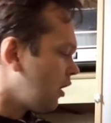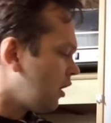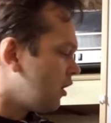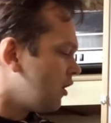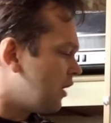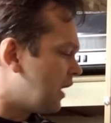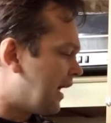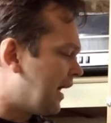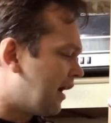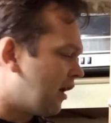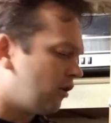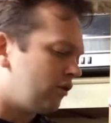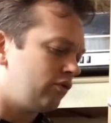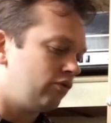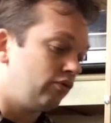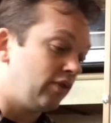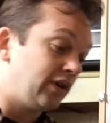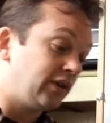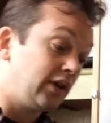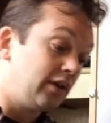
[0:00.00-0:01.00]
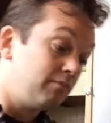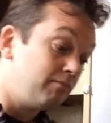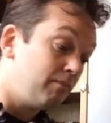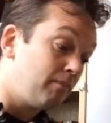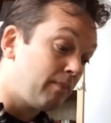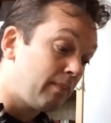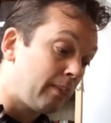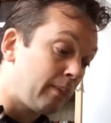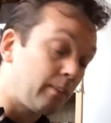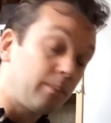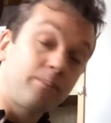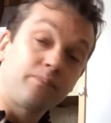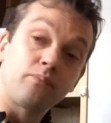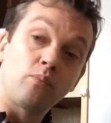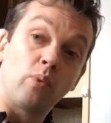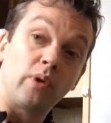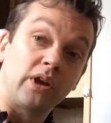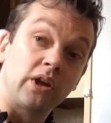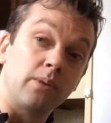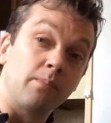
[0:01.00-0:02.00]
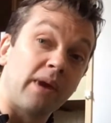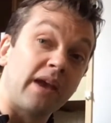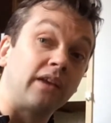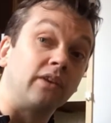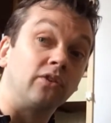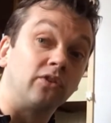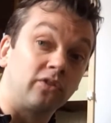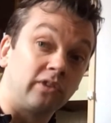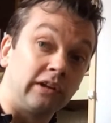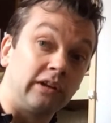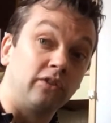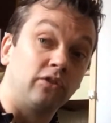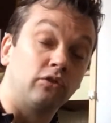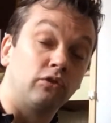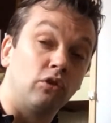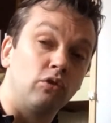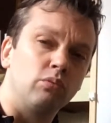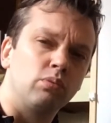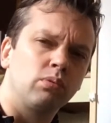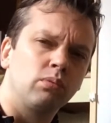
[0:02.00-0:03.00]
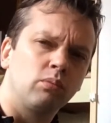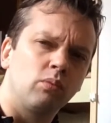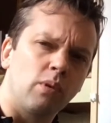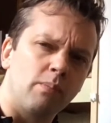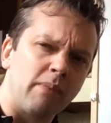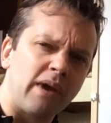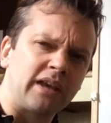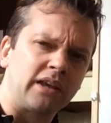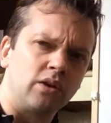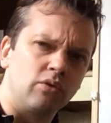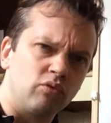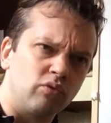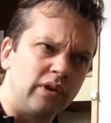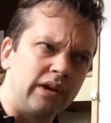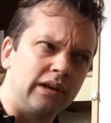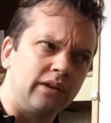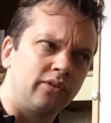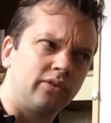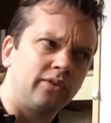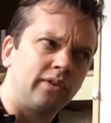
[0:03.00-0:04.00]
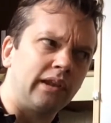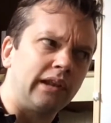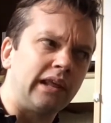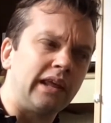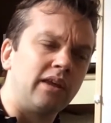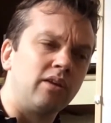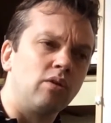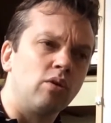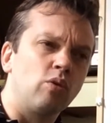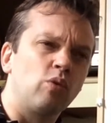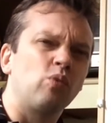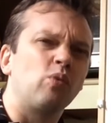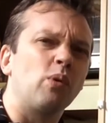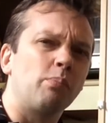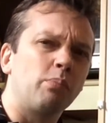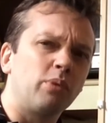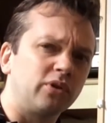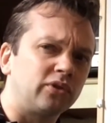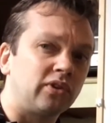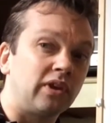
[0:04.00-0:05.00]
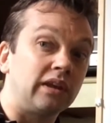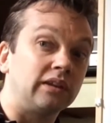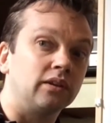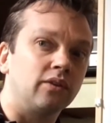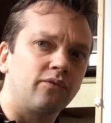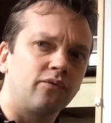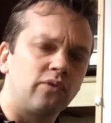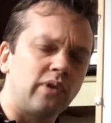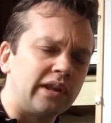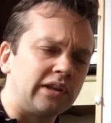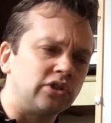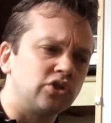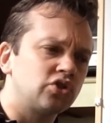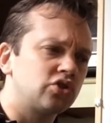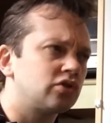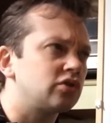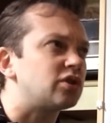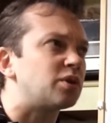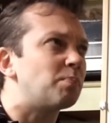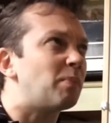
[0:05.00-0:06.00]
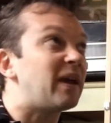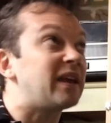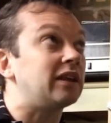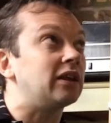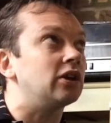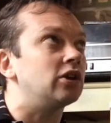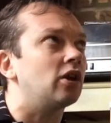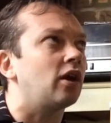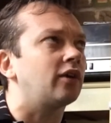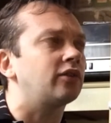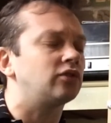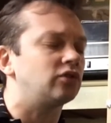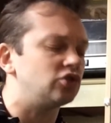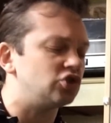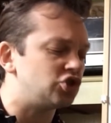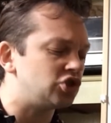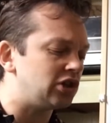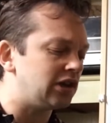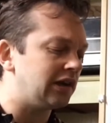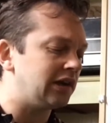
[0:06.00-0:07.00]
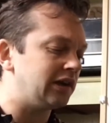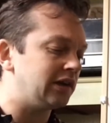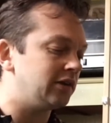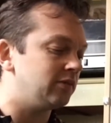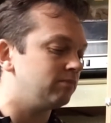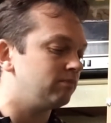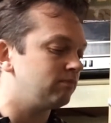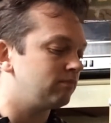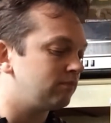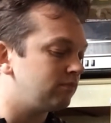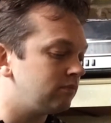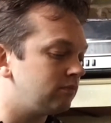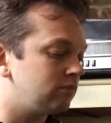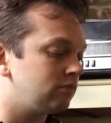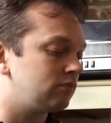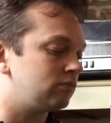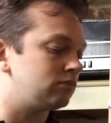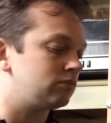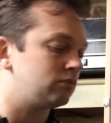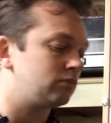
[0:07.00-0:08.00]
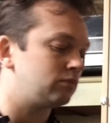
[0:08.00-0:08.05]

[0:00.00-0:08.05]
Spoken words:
Now, ready? We're going to make a silly soup. We'll make it really silly. We'll put it in the fridge to make it nice and chilly. We're